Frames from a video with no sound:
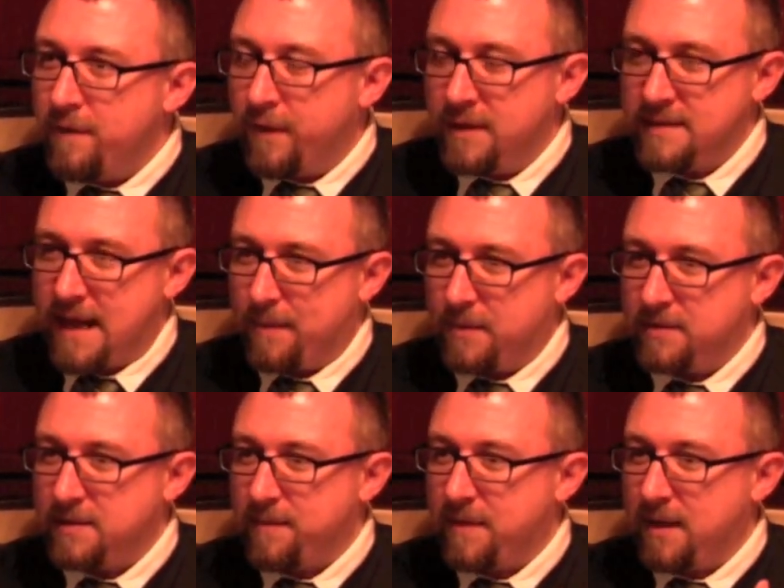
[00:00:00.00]
for example,
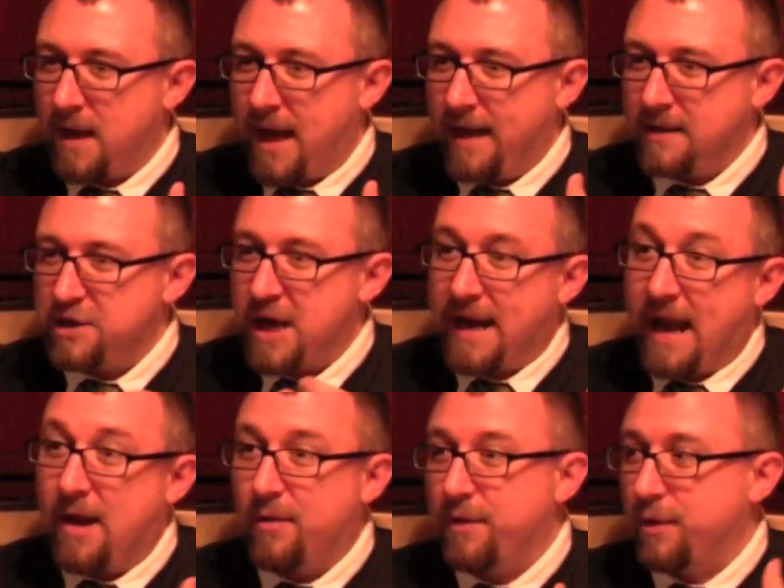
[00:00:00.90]
is something like,
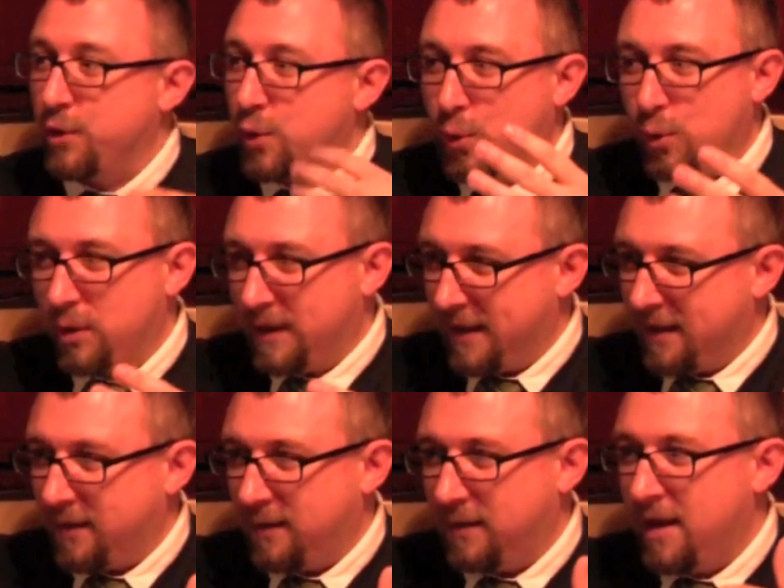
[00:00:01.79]
check out the cool
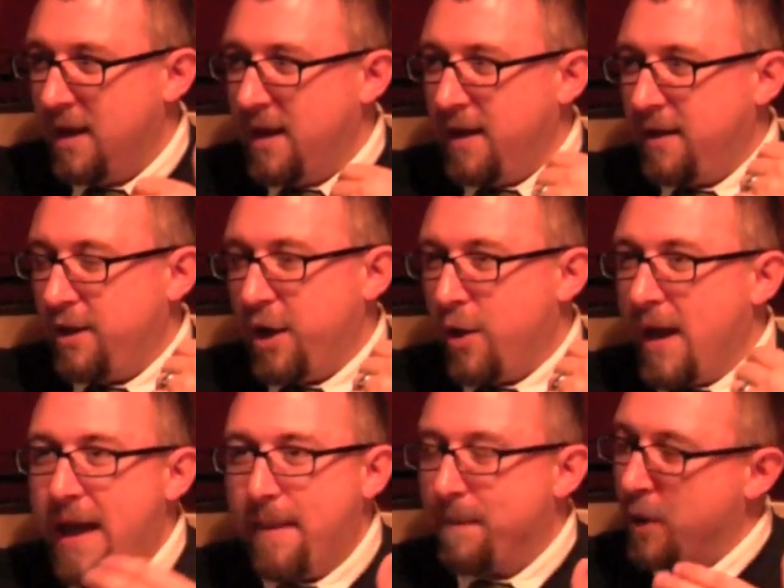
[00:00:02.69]
little,
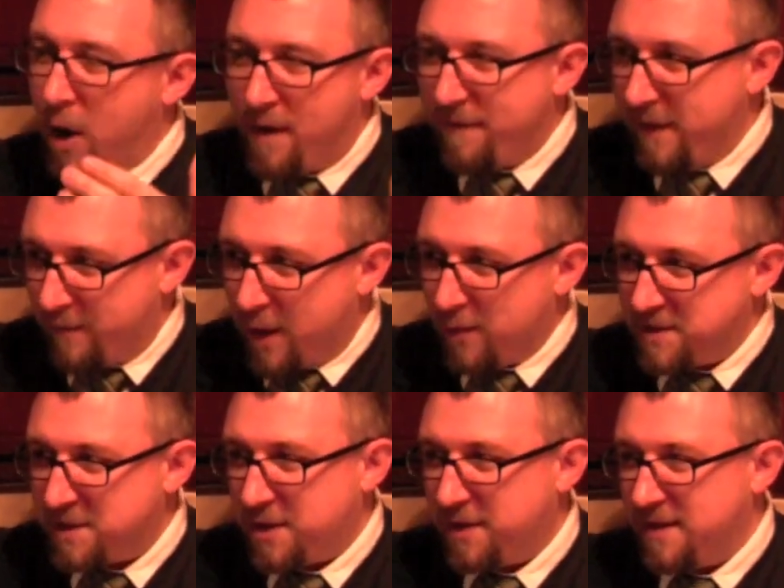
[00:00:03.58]
hip coffee
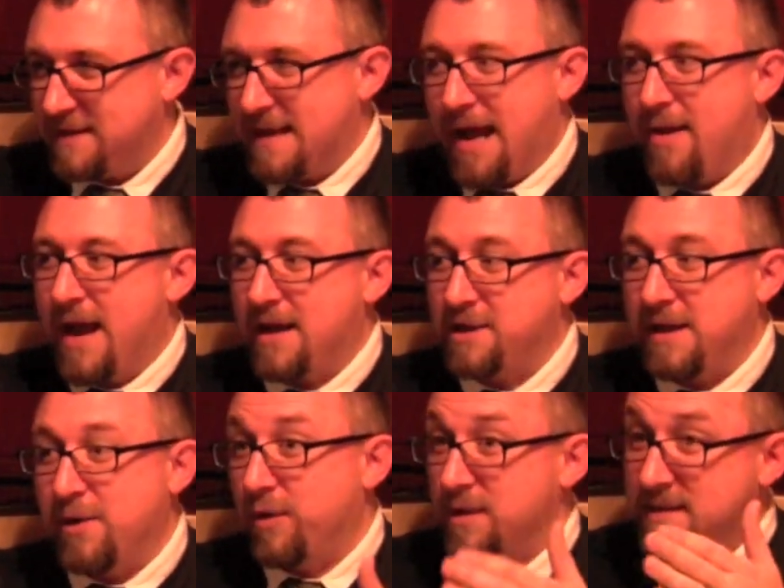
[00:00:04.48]
roaster that's down
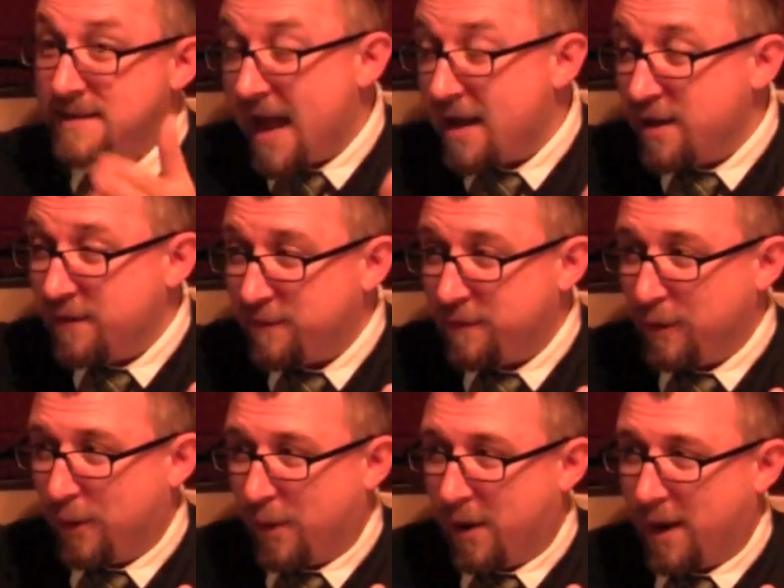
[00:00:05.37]
actually on the second
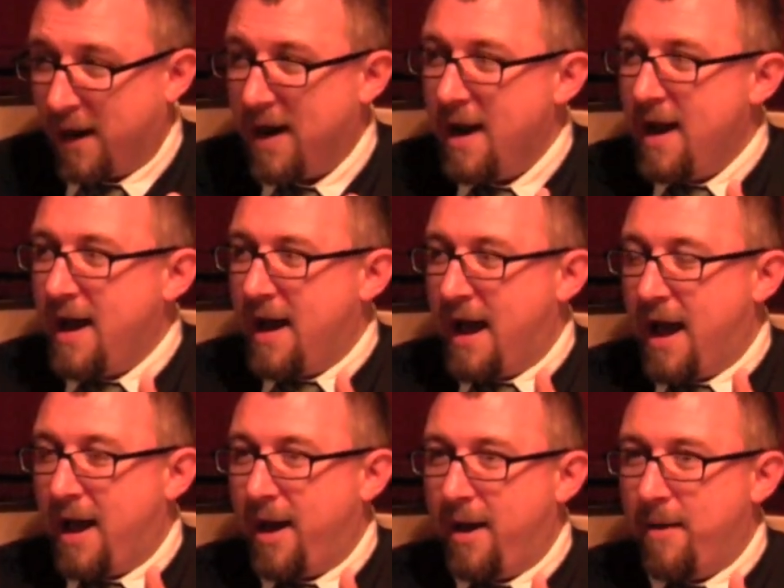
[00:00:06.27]
floor.
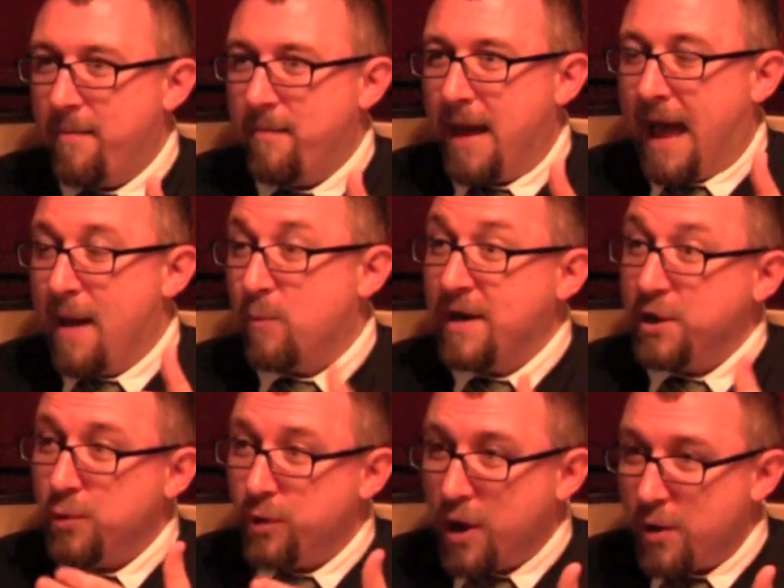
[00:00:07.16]
And when
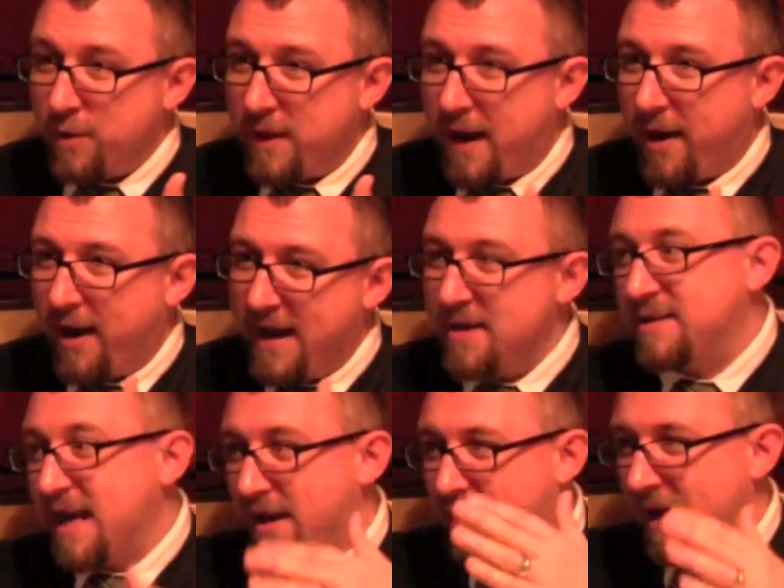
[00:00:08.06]
you go there,
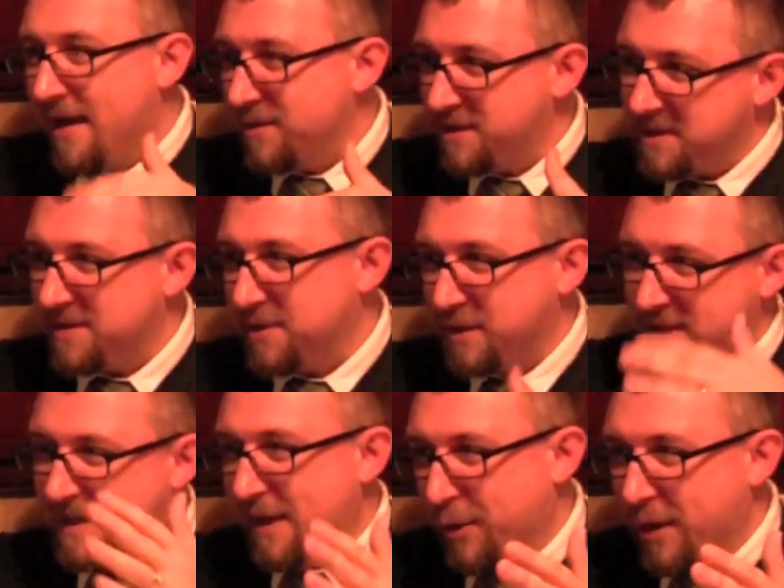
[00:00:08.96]
here's the sort
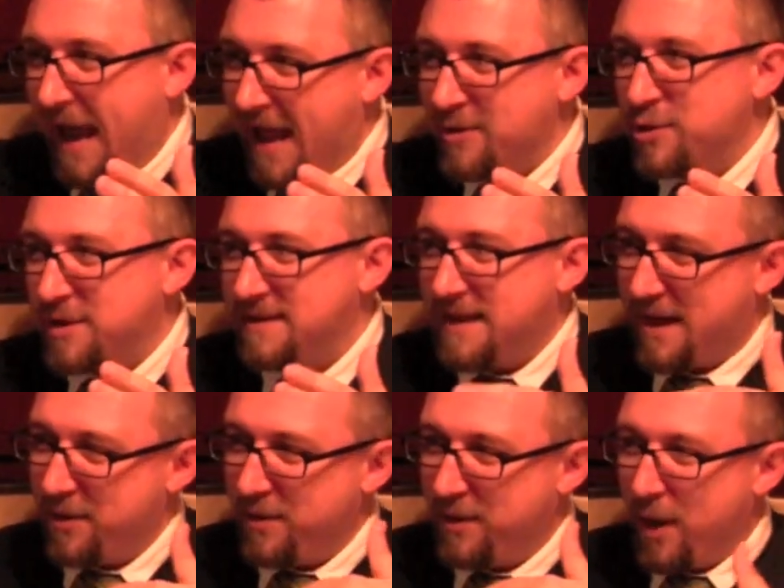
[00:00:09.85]
of secret entrance,
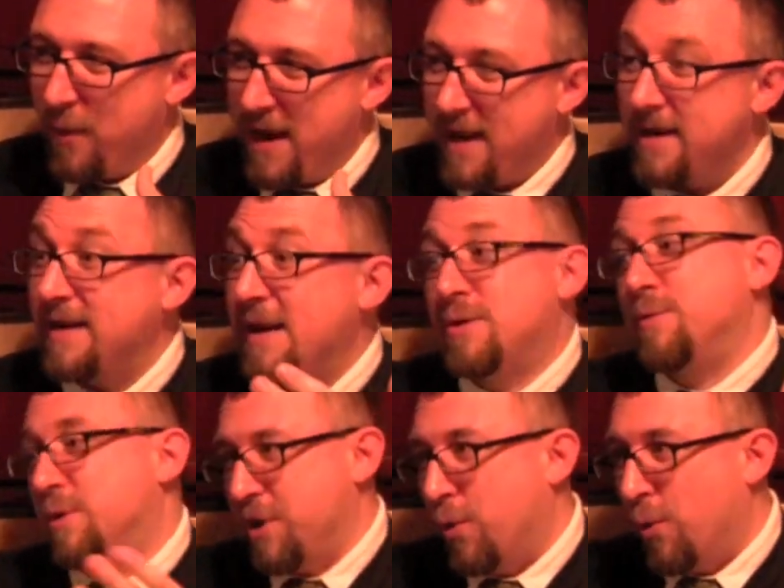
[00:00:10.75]
how you go in, and here's what to